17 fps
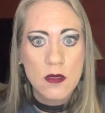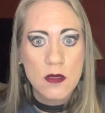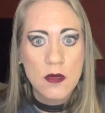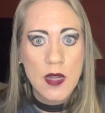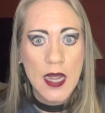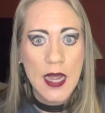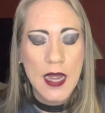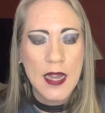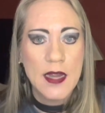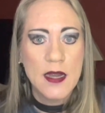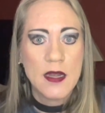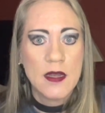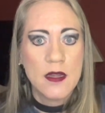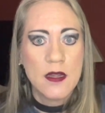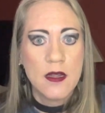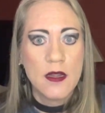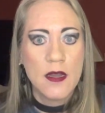Okay?
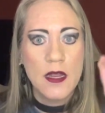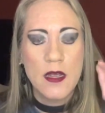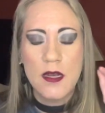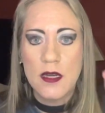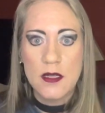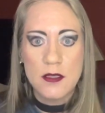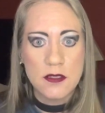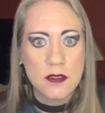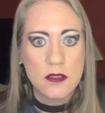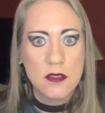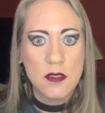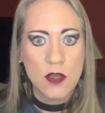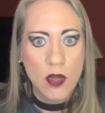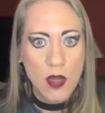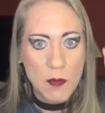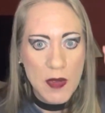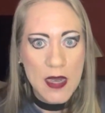Yes, you
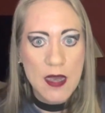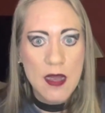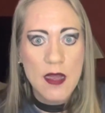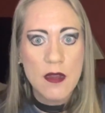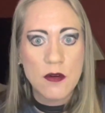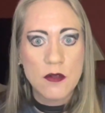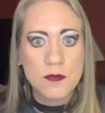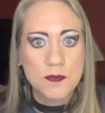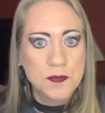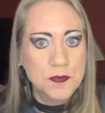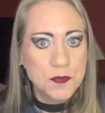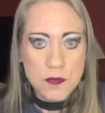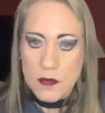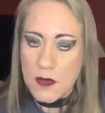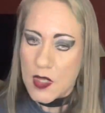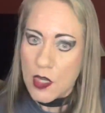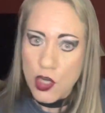can be healed.
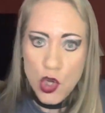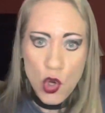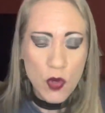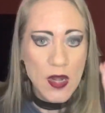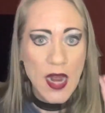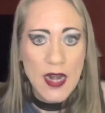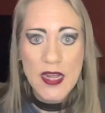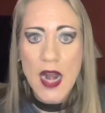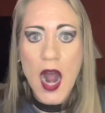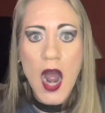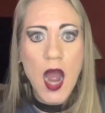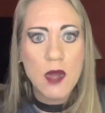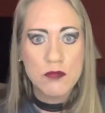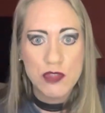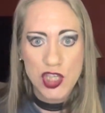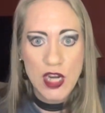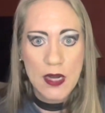You're not an
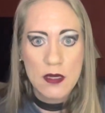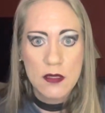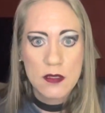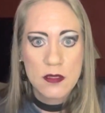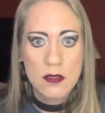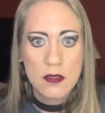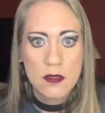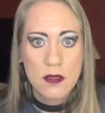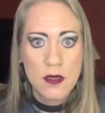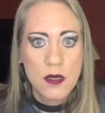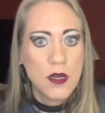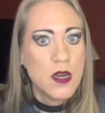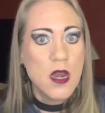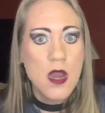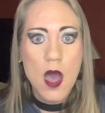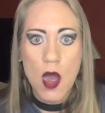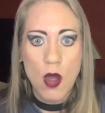object.
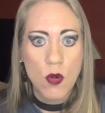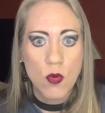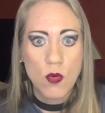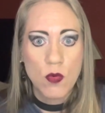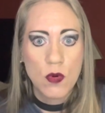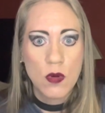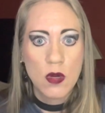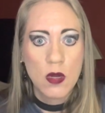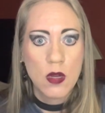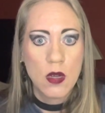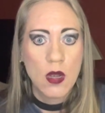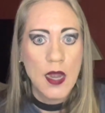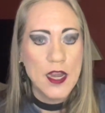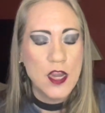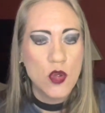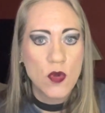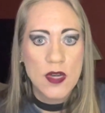No.
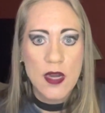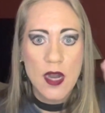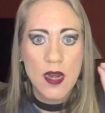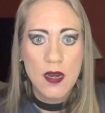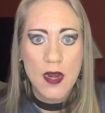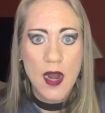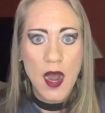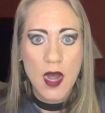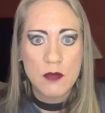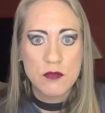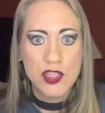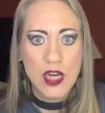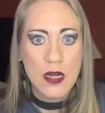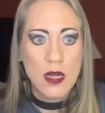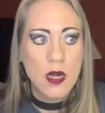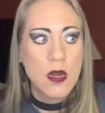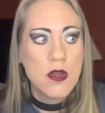Right. Uh, you're not an
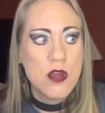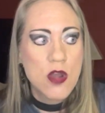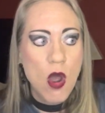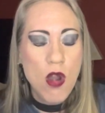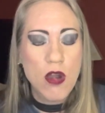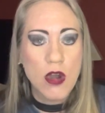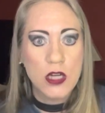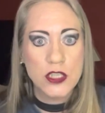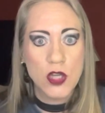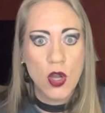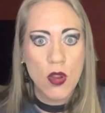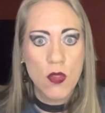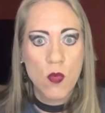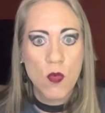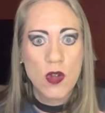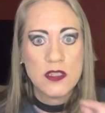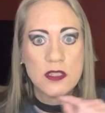object. Narcs are
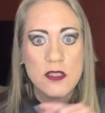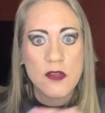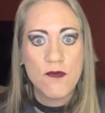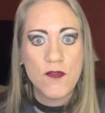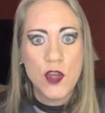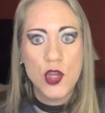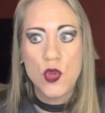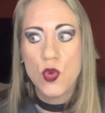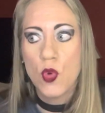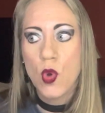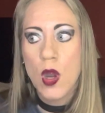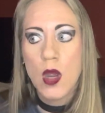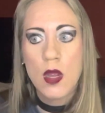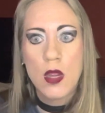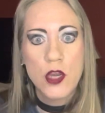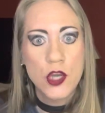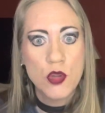the ones that
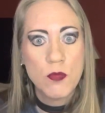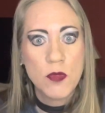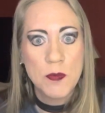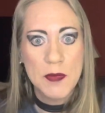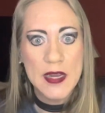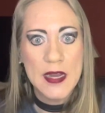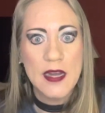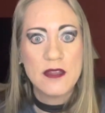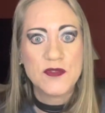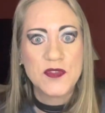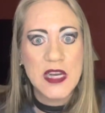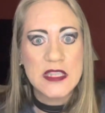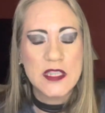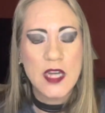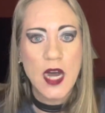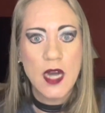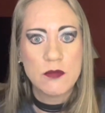view human beings
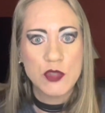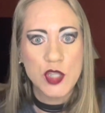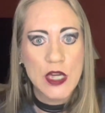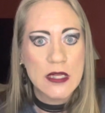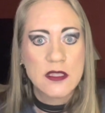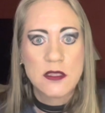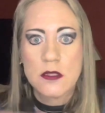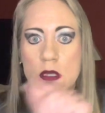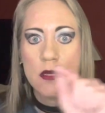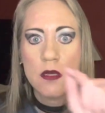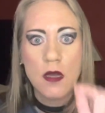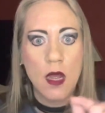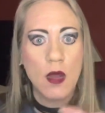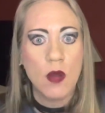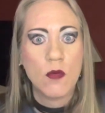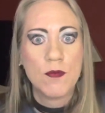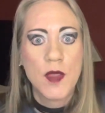as object.
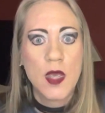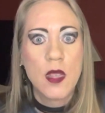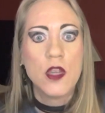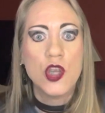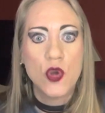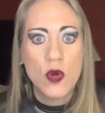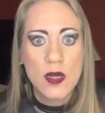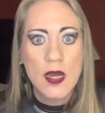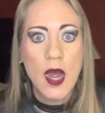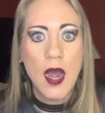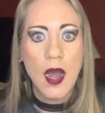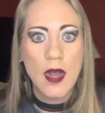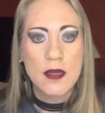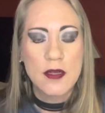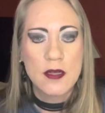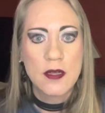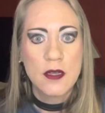No. You're
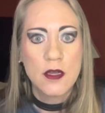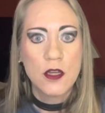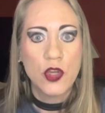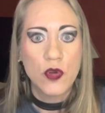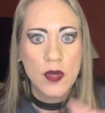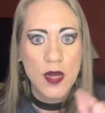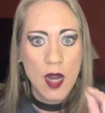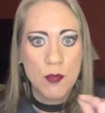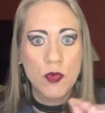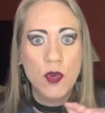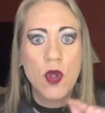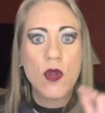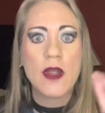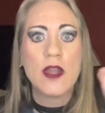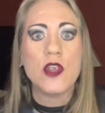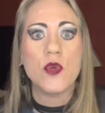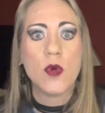not. You're not
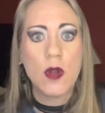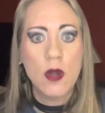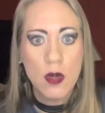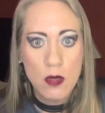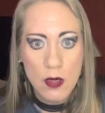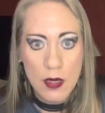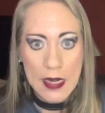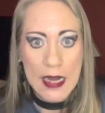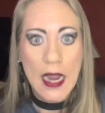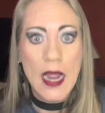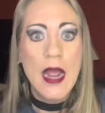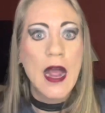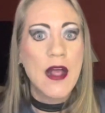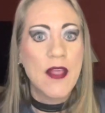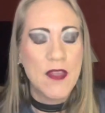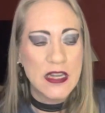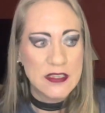broken, you are hurting,
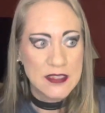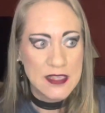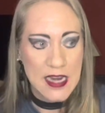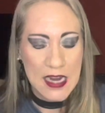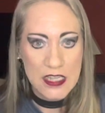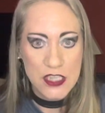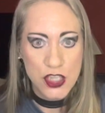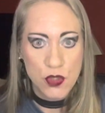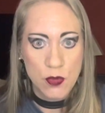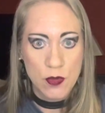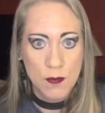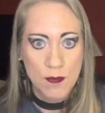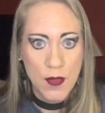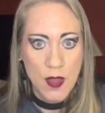and that's natural.